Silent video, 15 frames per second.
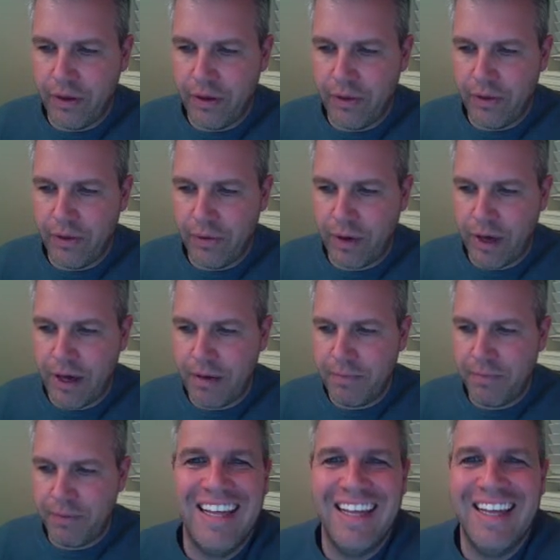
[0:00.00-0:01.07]
Okay.
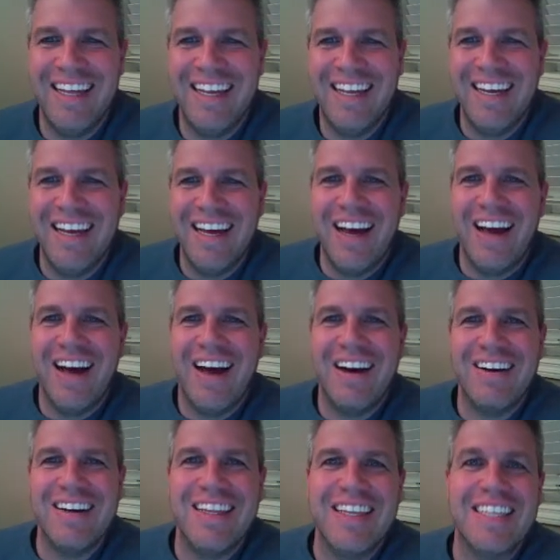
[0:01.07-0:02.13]
All
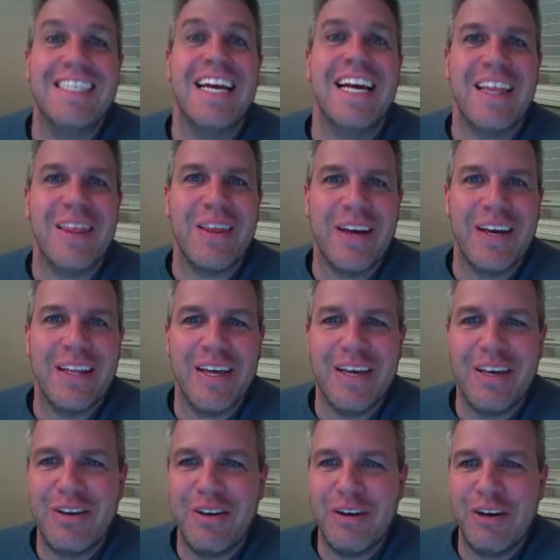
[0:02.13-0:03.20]
right, the second thing I'd
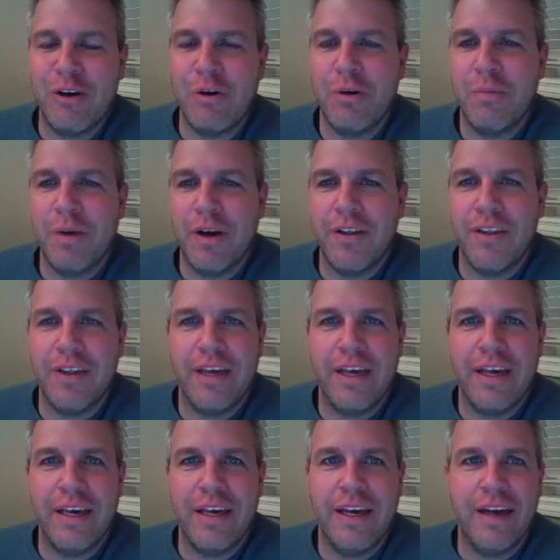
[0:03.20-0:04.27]
like you to know about
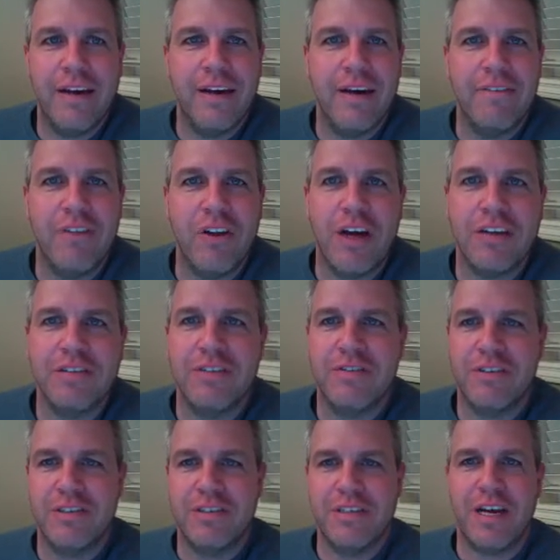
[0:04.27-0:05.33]
the velocity
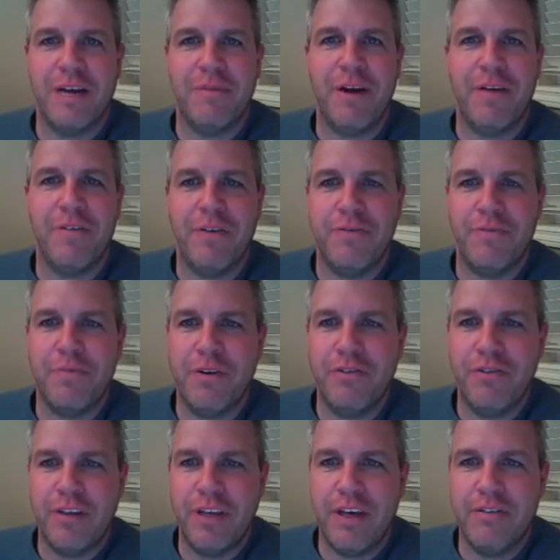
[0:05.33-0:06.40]
versus time graph, the
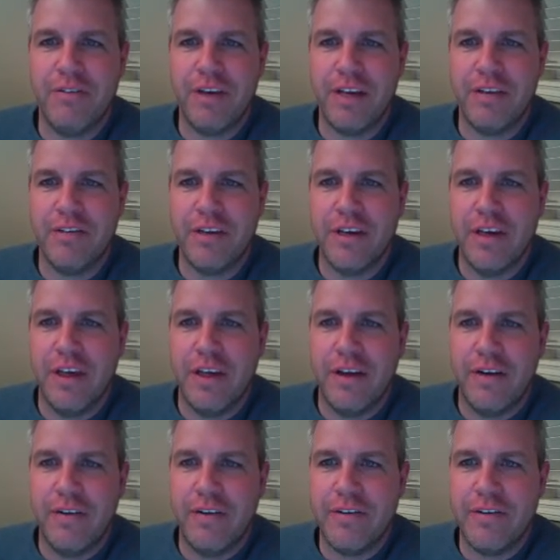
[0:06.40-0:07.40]
information gives us, is